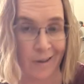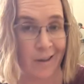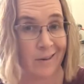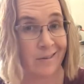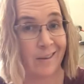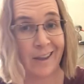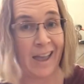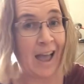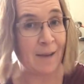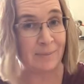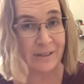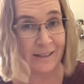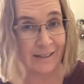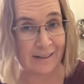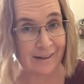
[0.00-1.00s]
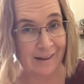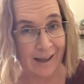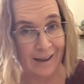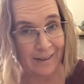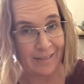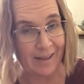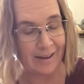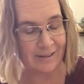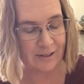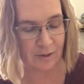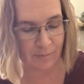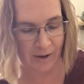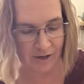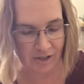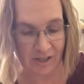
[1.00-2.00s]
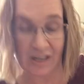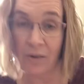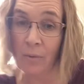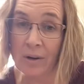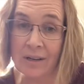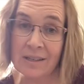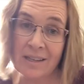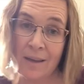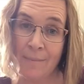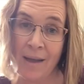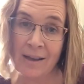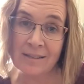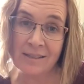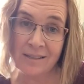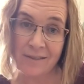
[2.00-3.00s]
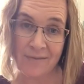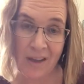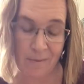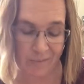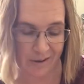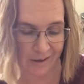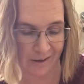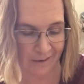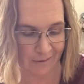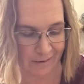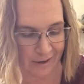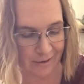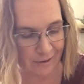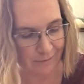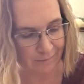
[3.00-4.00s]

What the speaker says: The captain didn't like that too much. He wanted to get back to his family in England.